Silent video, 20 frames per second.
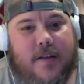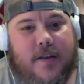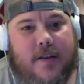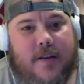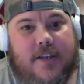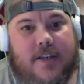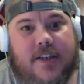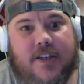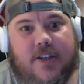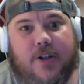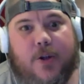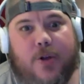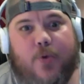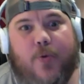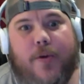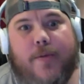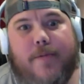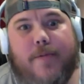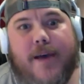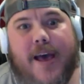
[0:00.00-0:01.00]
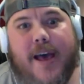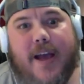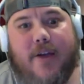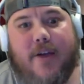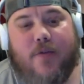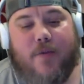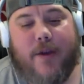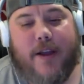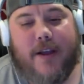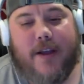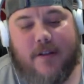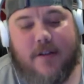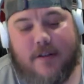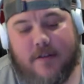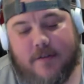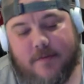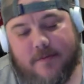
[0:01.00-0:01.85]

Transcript: is this Louis bag real?